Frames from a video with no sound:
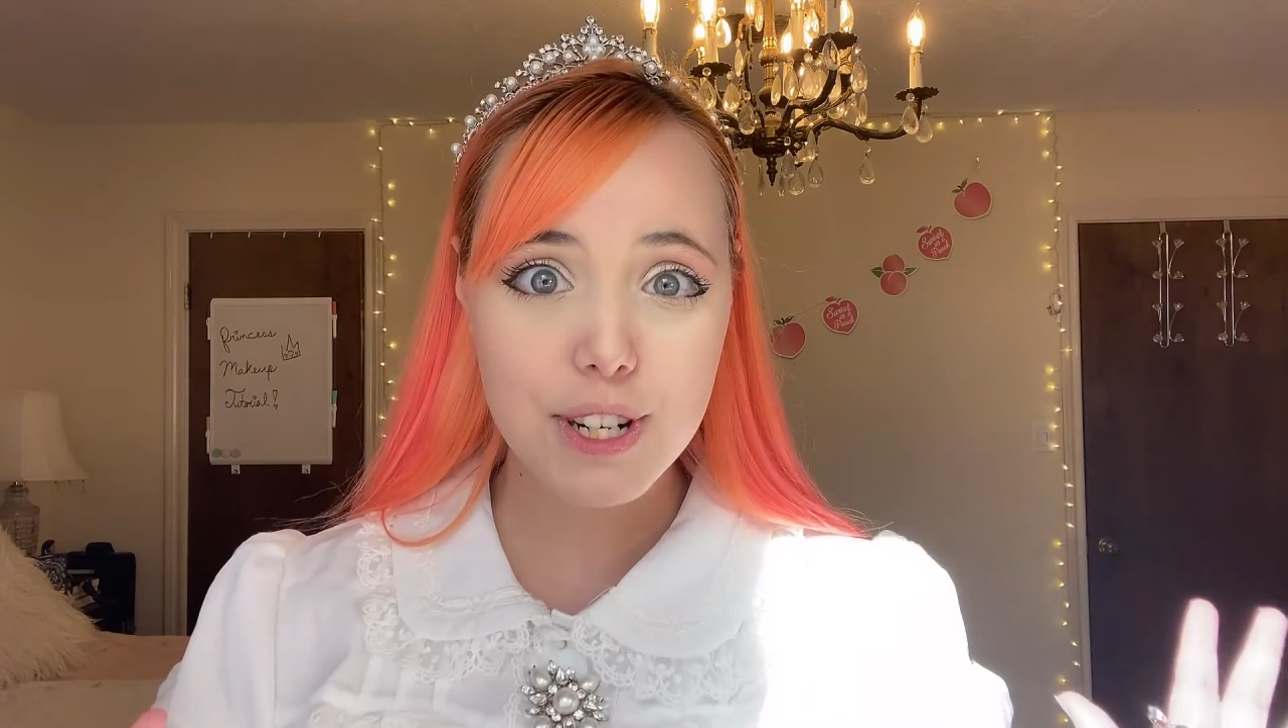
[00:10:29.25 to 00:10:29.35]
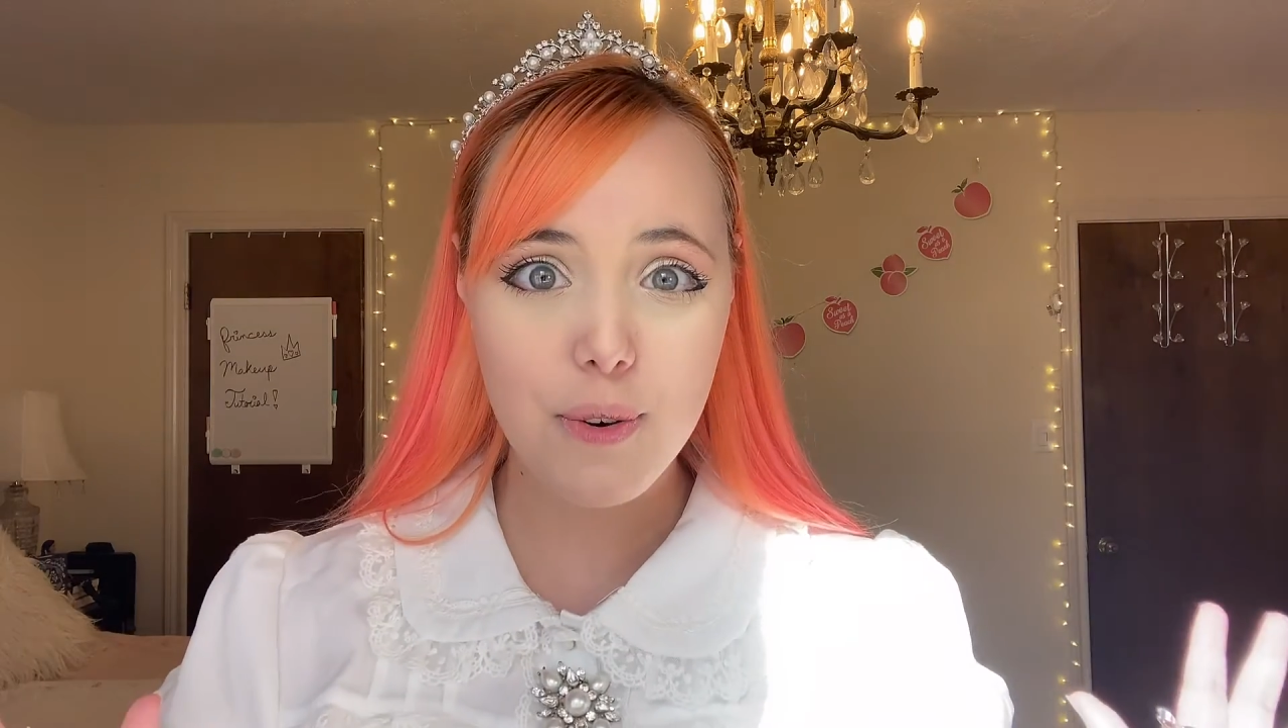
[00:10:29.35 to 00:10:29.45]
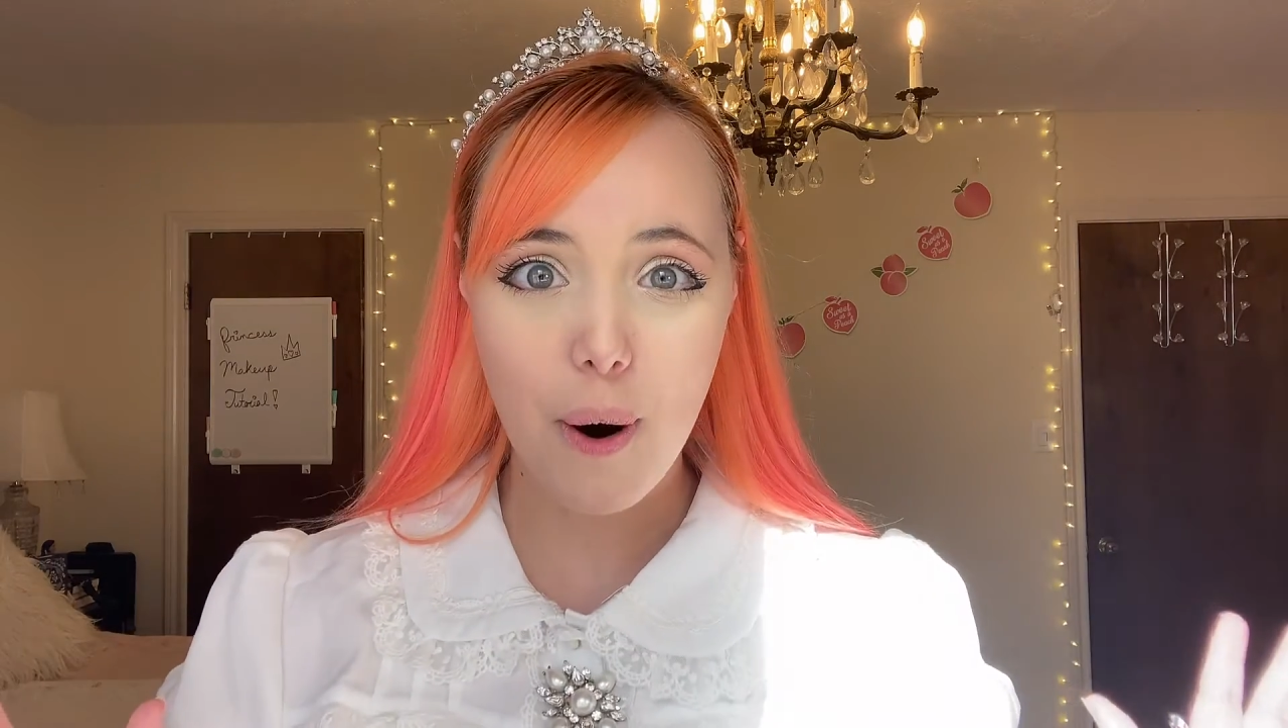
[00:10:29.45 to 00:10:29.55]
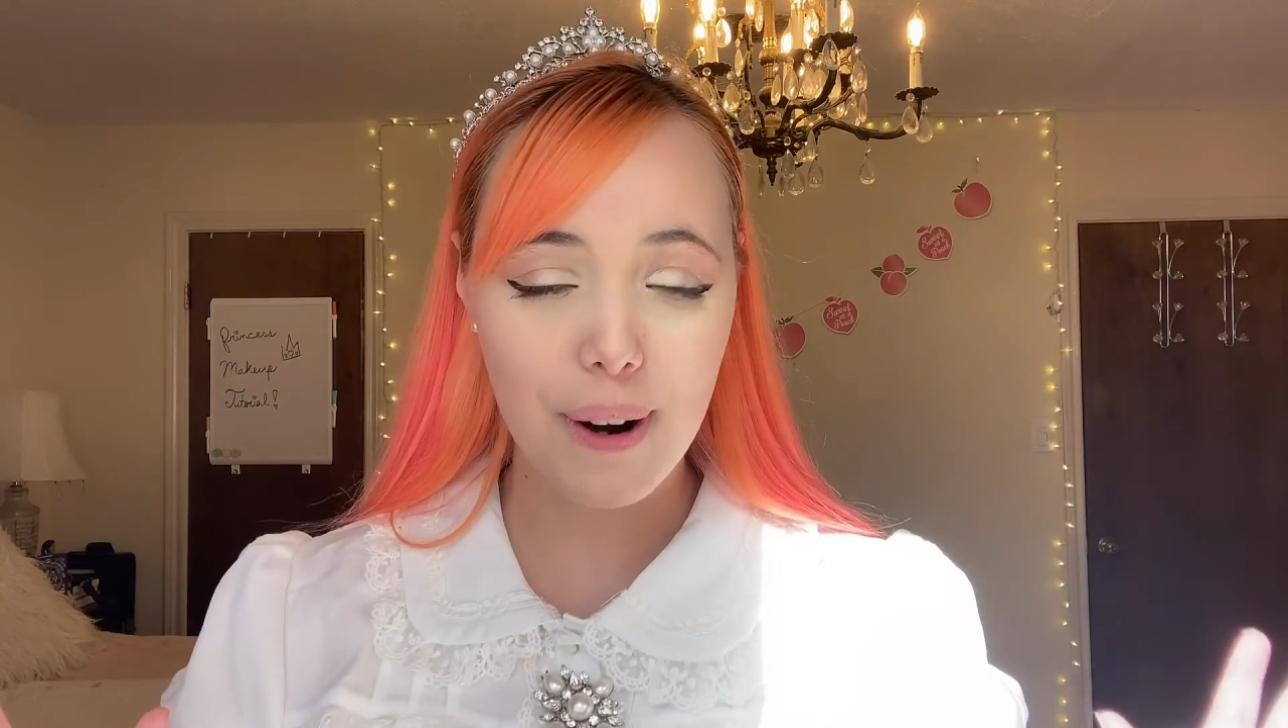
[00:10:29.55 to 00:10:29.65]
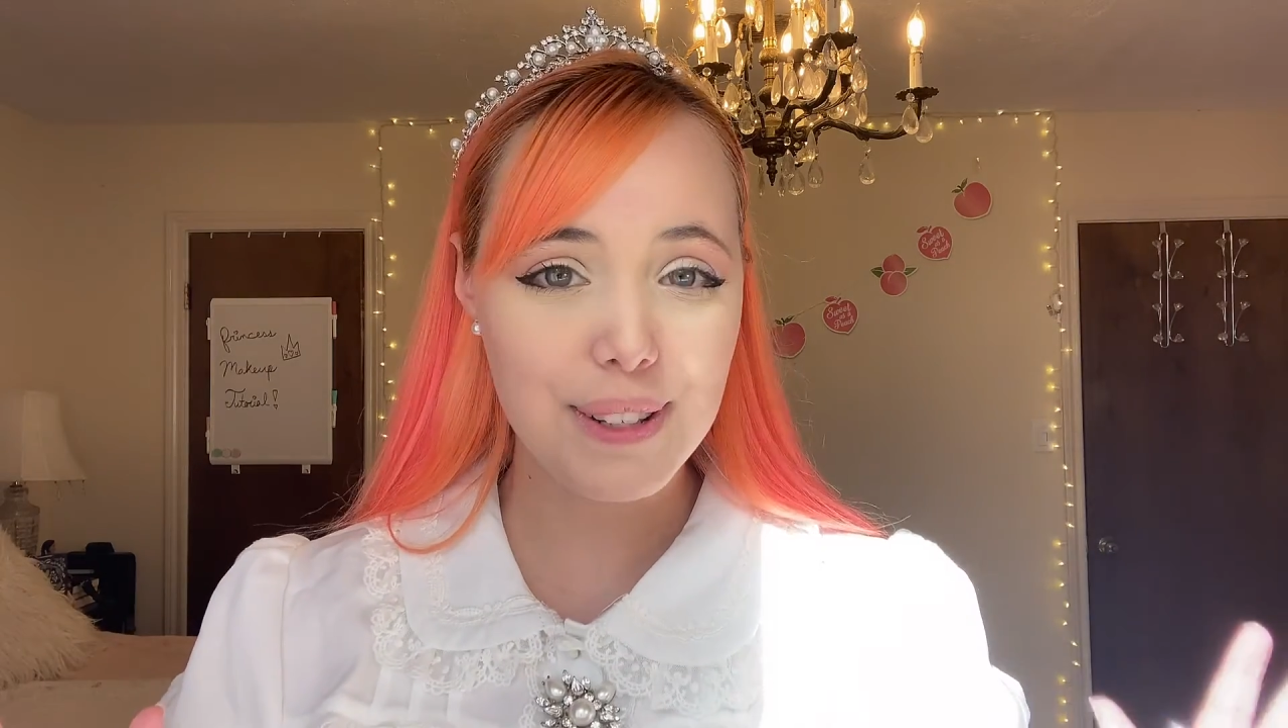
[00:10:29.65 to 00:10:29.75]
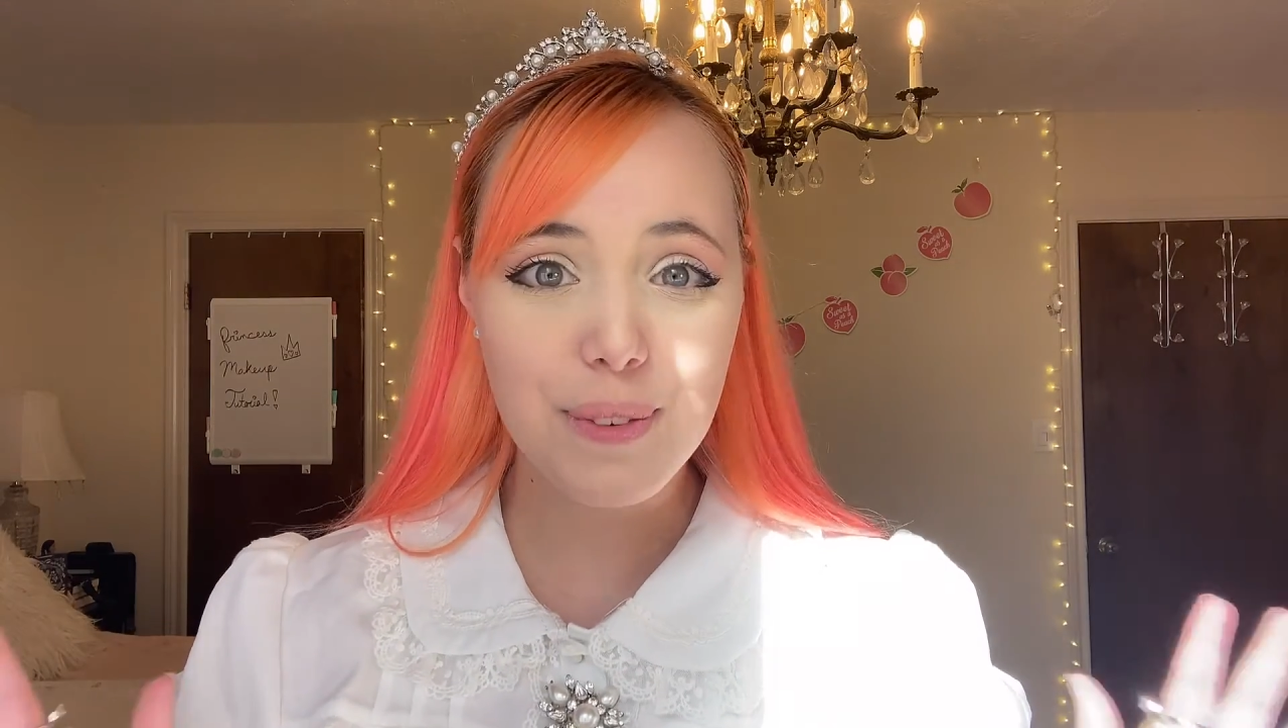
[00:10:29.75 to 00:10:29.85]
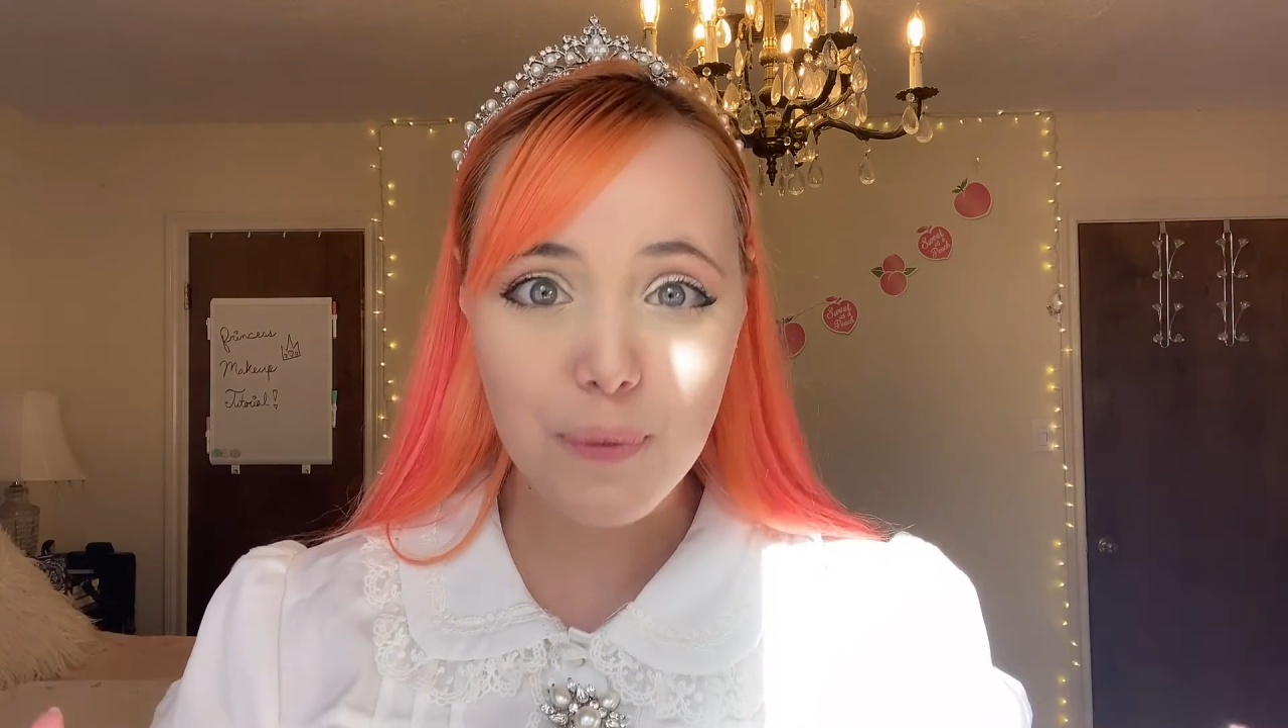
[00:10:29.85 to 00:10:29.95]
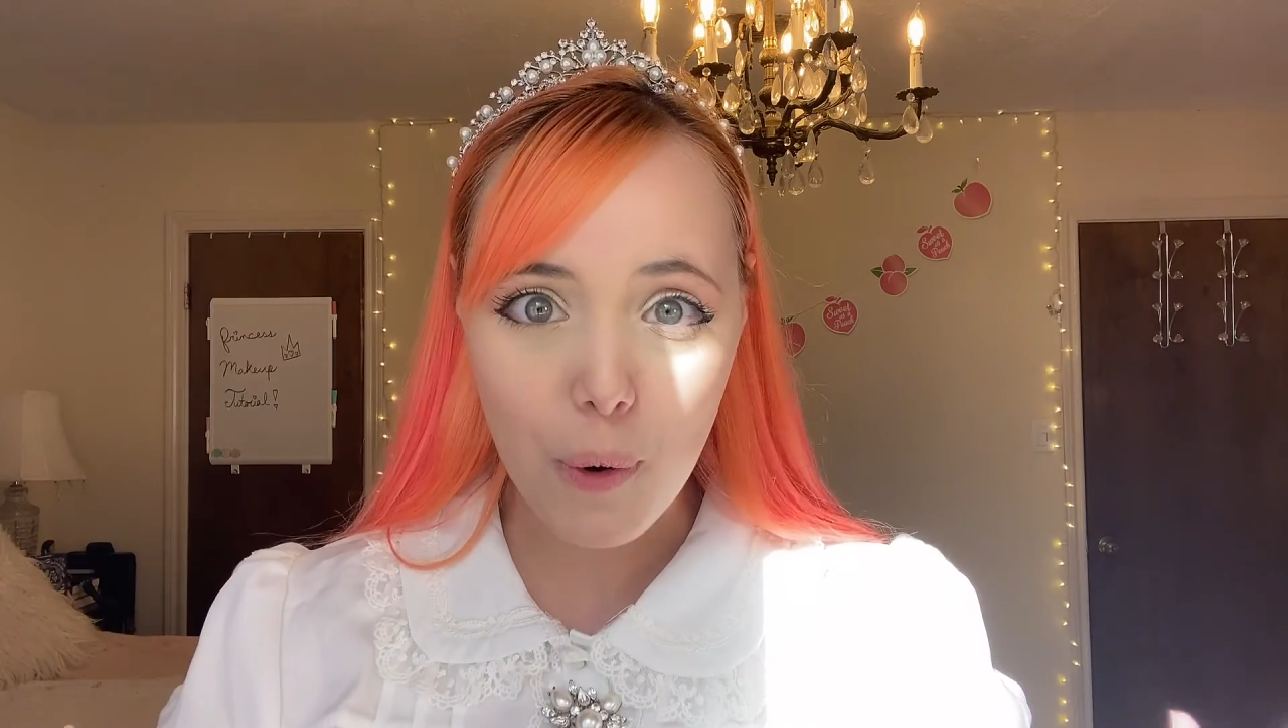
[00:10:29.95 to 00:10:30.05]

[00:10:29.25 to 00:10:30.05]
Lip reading: you are in the